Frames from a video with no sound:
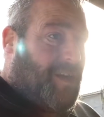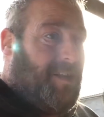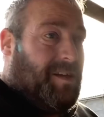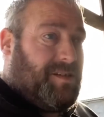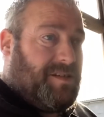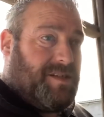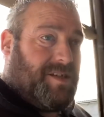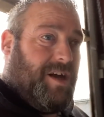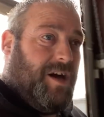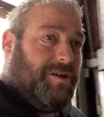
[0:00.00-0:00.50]

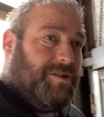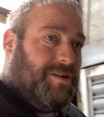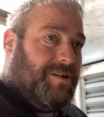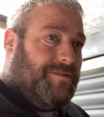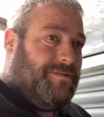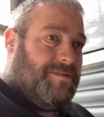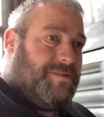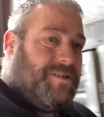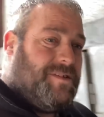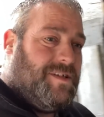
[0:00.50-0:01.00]
So
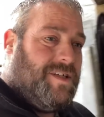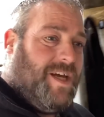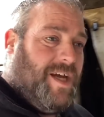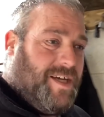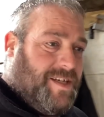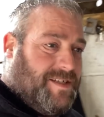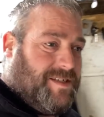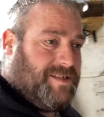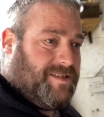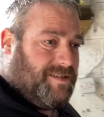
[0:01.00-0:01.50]

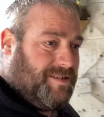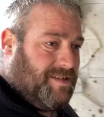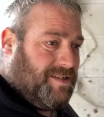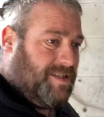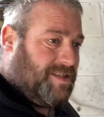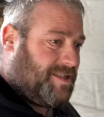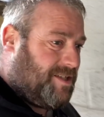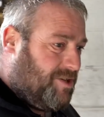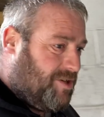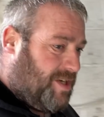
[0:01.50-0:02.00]
yes,
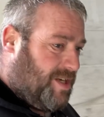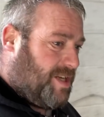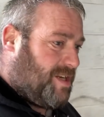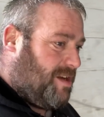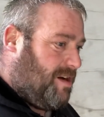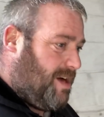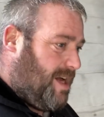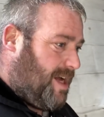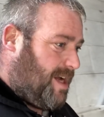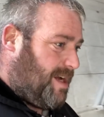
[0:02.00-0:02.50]
it's looking like